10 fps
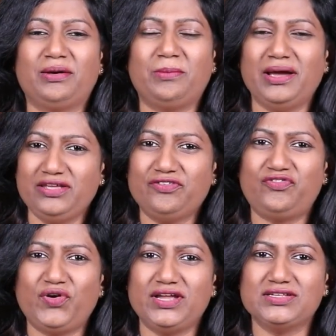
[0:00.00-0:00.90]
My dear
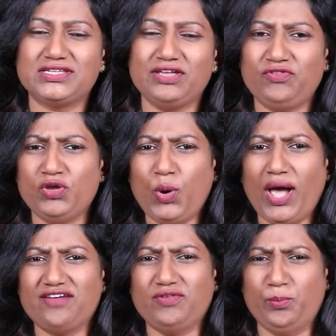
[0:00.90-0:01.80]
friends, if you
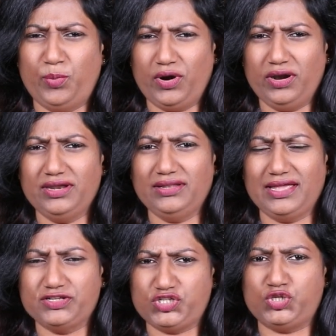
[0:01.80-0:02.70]
have a burden
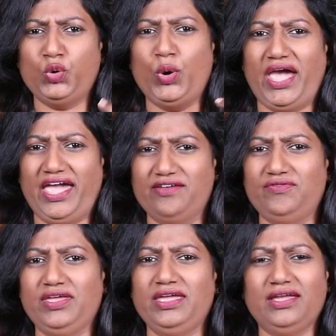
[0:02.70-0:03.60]
that is too
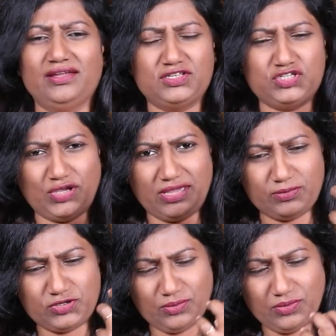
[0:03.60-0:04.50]
heavy
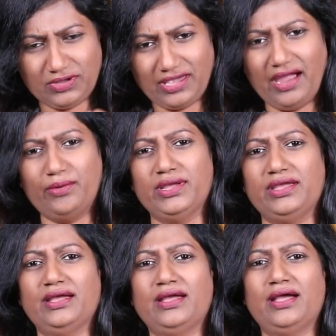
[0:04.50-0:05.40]
to
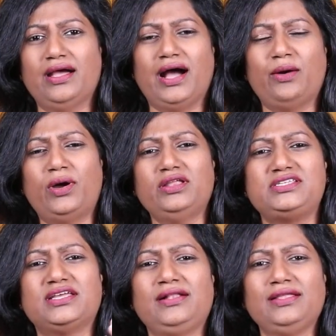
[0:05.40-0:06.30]
carry, I want
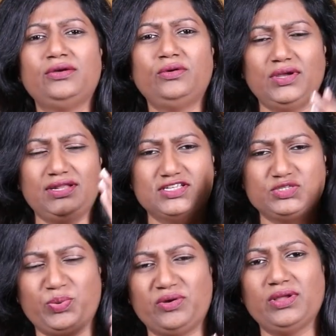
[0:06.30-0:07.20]
to tell you in the
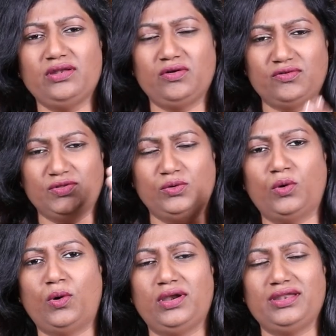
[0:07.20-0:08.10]
Spirit of the
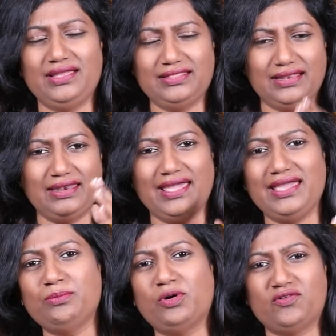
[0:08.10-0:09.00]
Lord, in the
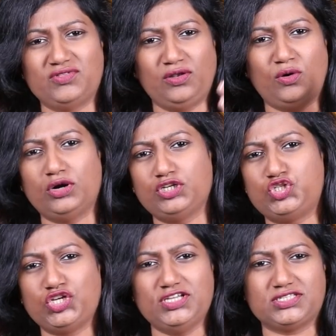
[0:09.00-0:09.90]
name of the Lord
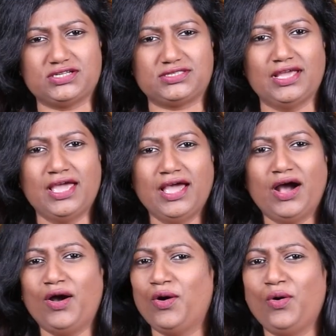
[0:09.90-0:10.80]
Jesus,
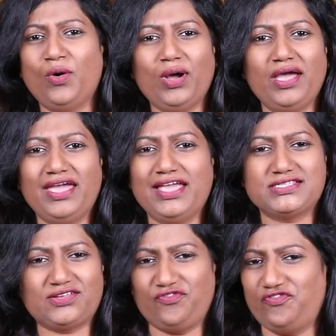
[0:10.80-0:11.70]
who
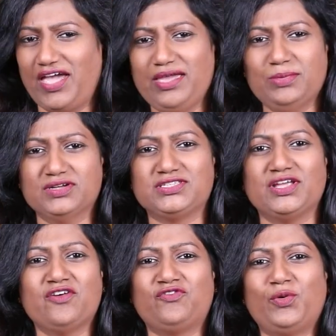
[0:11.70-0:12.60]
is famous
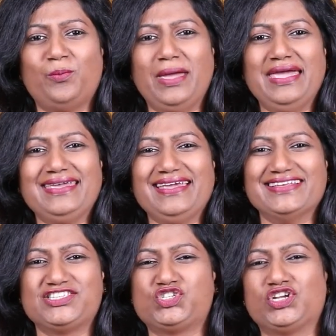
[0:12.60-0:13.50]
for making
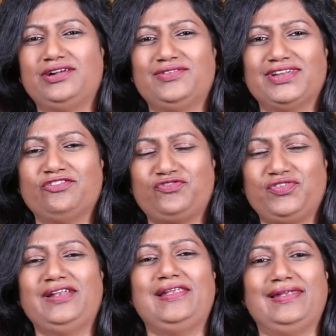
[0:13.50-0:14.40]
his children
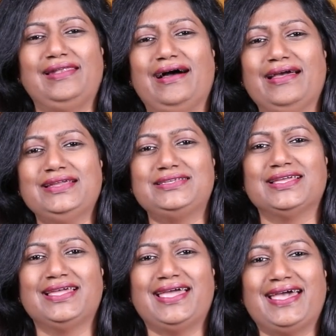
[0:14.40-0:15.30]
feel light
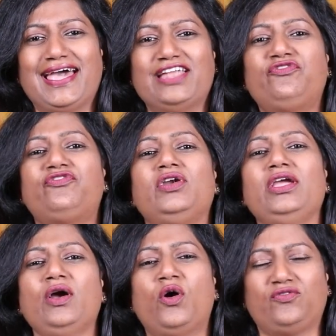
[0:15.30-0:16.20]
and
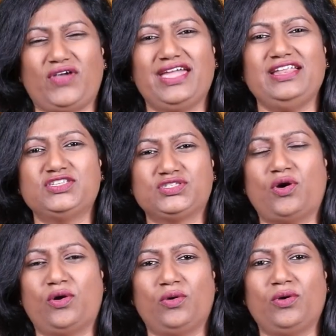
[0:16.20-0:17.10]
free of any
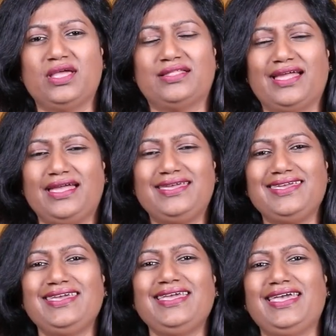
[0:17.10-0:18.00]
sorrow, that
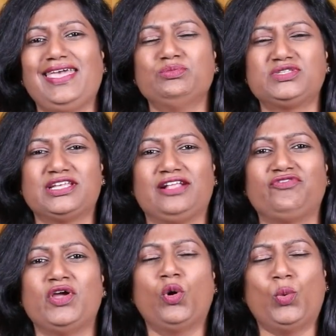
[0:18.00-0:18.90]
he
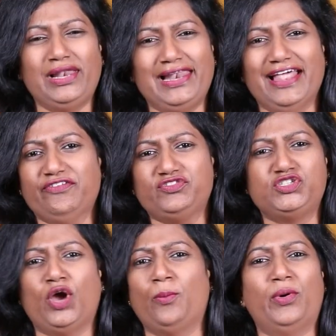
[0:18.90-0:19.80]
himself will
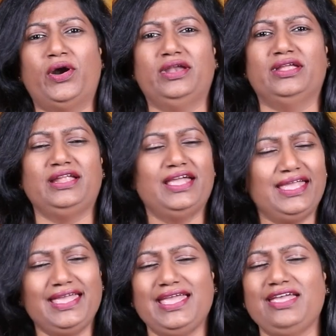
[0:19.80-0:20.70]
lift your burden
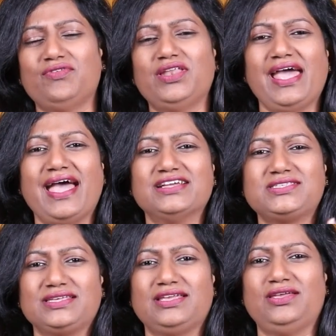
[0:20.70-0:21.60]
even
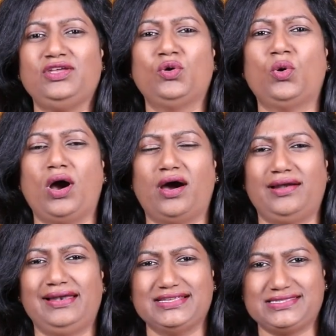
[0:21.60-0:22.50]
as you
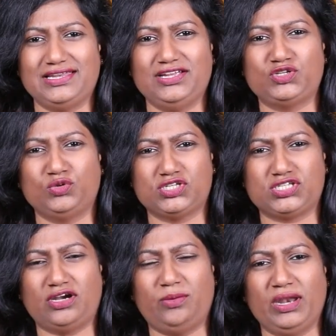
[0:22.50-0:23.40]
are listening to this
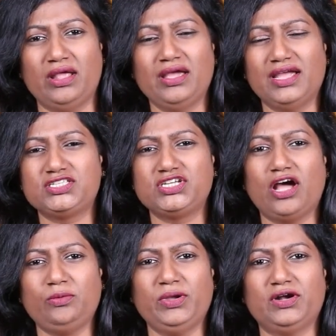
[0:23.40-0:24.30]
sermon. It's
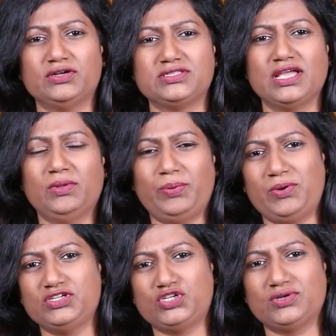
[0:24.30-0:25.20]
not because the
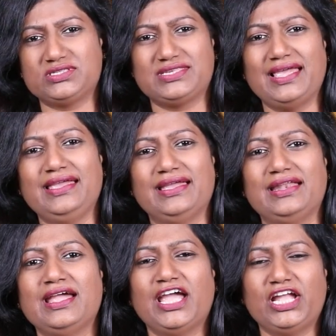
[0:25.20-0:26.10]
preacher is saying
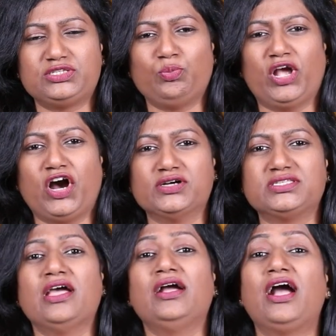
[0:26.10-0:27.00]
it. It's
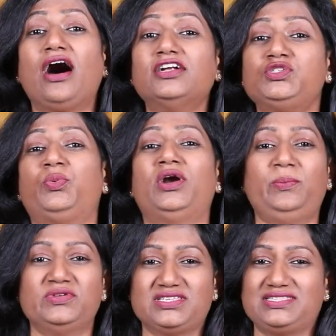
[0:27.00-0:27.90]
because God's
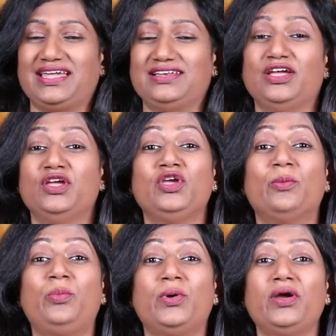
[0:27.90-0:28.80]
purpose is that your
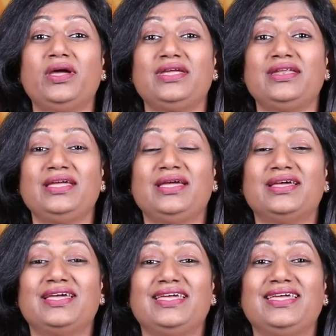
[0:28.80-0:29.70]
burden,
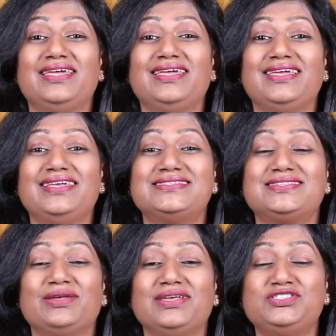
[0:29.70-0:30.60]

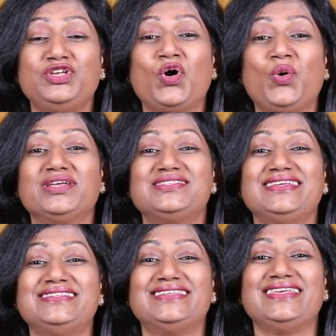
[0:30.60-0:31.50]
his yoke is
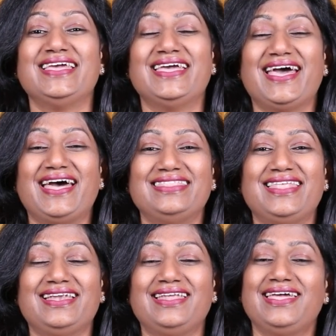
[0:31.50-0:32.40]
easy and
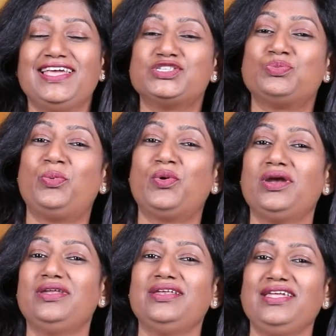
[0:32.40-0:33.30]
that his
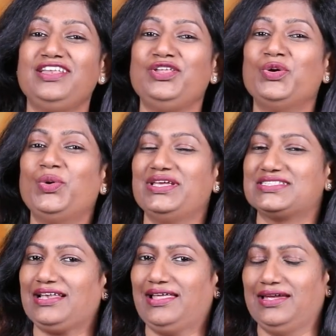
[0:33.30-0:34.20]
burden in you
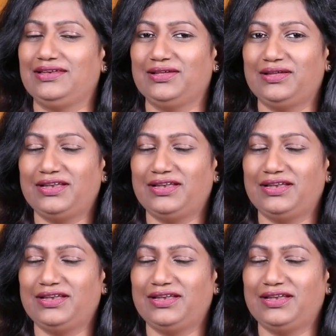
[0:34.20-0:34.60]
is light.